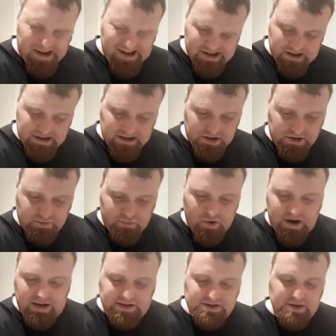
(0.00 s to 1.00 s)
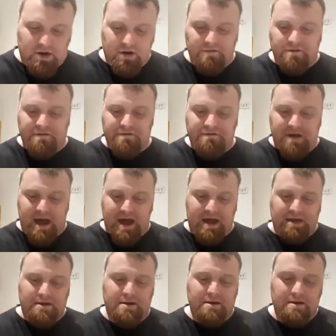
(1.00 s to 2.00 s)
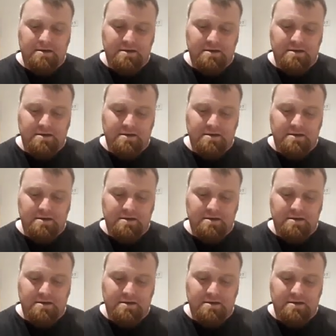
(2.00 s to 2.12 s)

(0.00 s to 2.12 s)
and your Relics of the Fang.